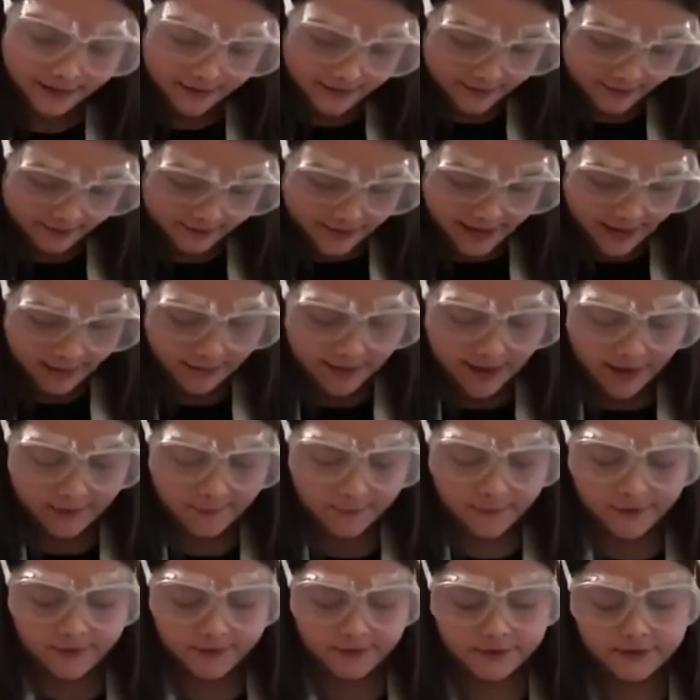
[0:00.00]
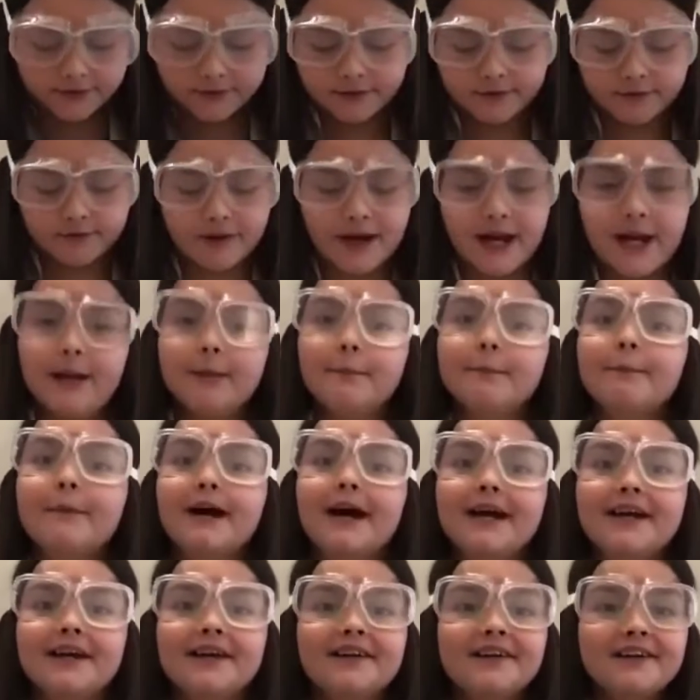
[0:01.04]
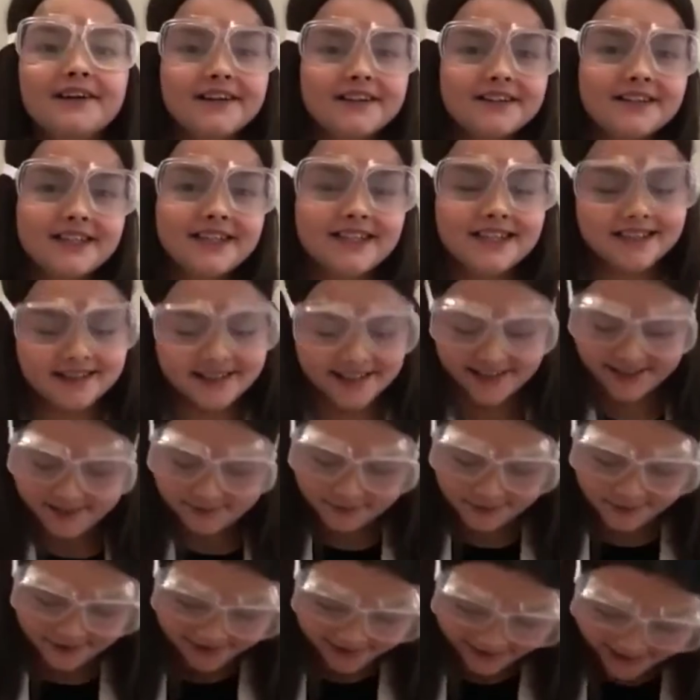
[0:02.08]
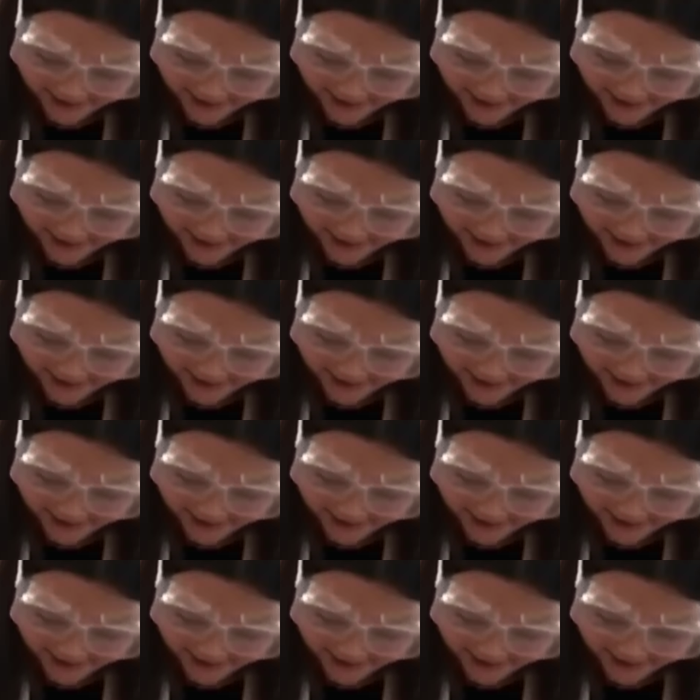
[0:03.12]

Now I want to write my cookie name on it.